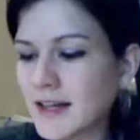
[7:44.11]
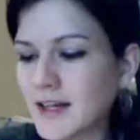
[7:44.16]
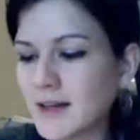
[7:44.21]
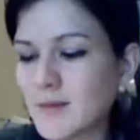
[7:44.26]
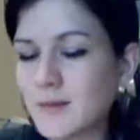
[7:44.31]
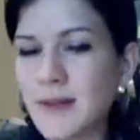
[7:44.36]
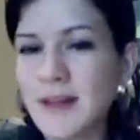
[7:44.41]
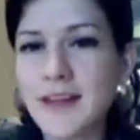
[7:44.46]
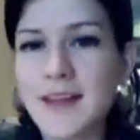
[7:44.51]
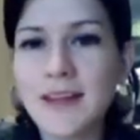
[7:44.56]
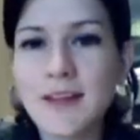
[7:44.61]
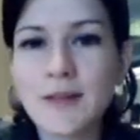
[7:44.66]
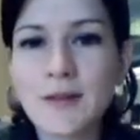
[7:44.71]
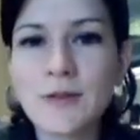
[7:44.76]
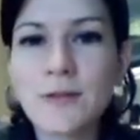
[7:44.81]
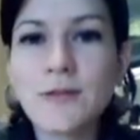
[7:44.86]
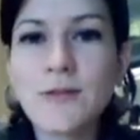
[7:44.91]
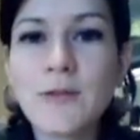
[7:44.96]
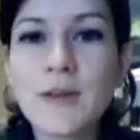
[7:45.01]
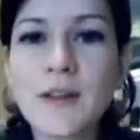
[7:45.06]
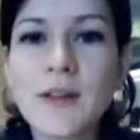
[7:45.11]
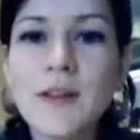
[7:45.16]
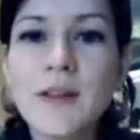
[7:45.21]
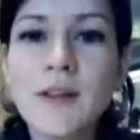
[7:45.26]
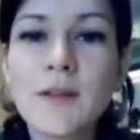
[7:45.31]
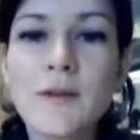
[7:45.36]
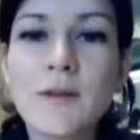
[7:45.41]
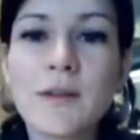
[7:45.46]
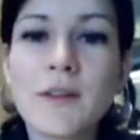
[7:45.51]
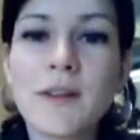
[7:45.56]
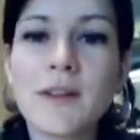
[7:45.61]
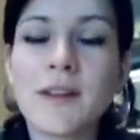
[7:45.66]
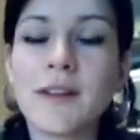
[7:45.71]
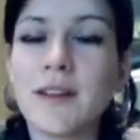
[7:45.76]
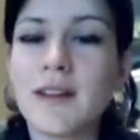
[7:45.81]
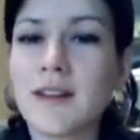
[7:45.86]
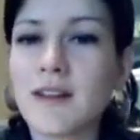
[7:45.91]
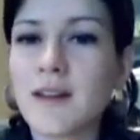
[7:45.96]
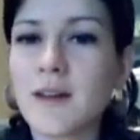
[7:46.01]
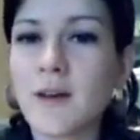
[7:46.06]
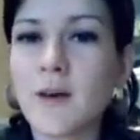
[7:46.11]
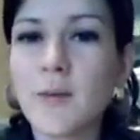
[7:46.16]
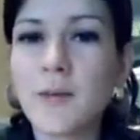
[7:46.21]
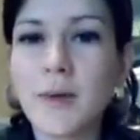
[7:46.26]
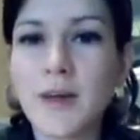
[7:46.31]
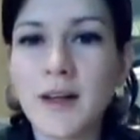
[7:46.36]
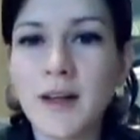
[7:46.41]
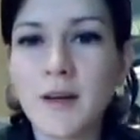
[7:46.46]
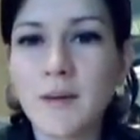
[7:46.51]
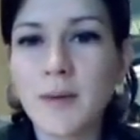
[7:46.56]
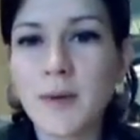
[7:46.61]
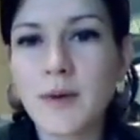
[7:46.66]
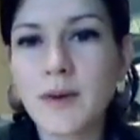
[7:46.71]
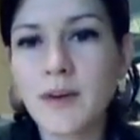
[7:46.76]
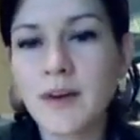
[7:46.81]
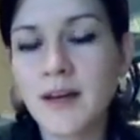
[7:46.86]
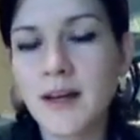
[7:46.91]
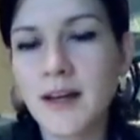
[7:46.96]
It can really, really open up